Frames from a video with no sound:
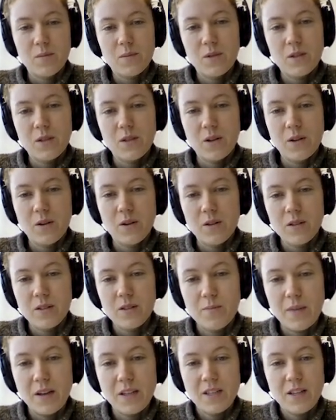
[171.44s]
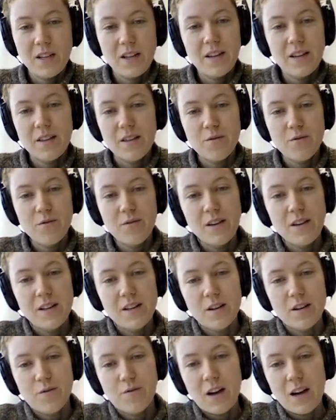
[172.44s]
So especially in the field
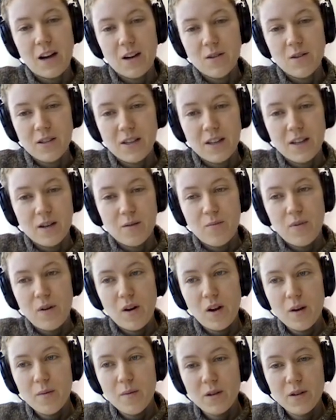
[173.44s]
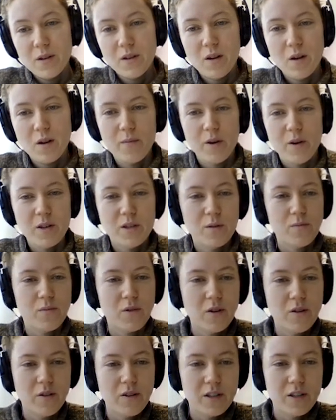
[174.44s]
of housing and employment, commercial
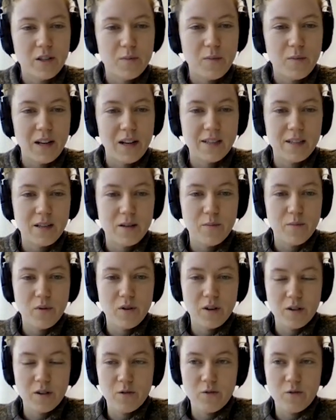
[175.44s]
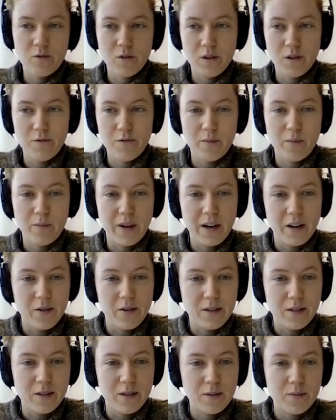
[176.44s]
brokerage plays an important role for
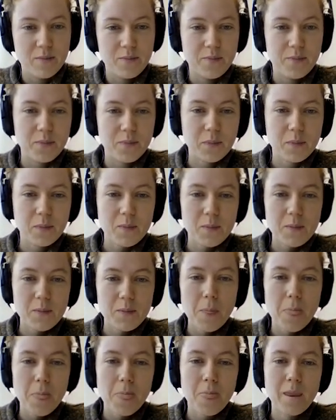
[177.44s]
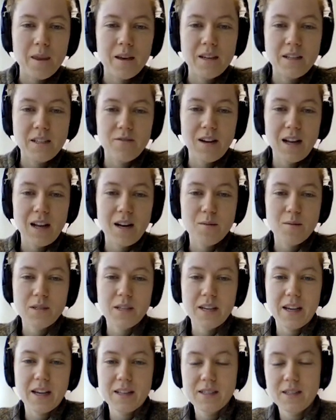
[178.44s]
migrants. It develops
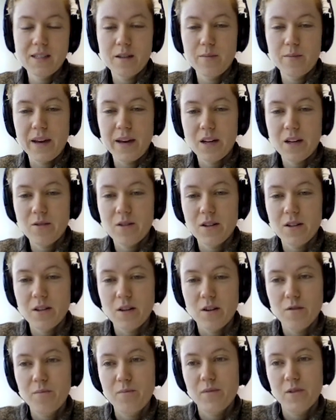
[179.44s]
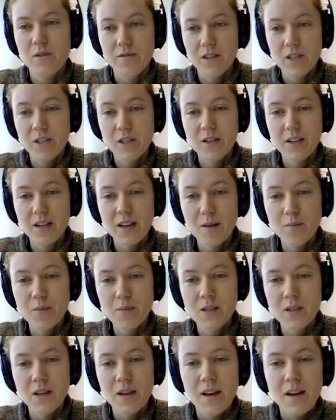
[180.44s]
against the background of provision
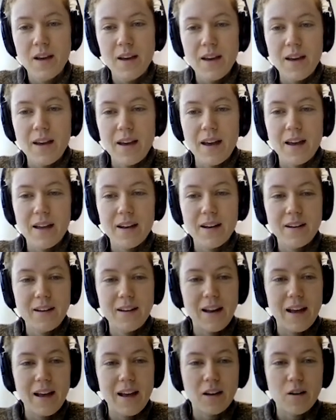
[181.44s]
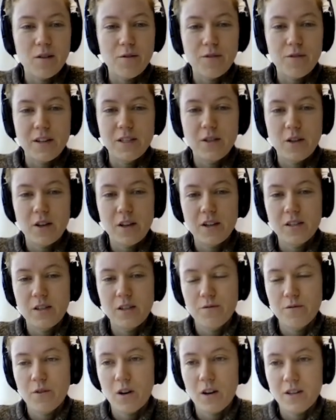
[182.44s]
gaps and lack of
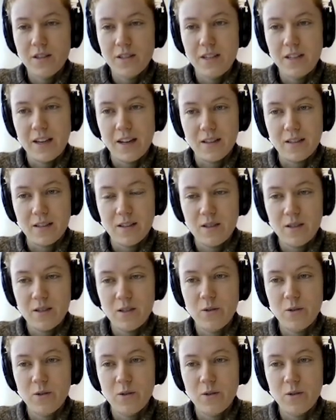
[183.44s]
alternative contexts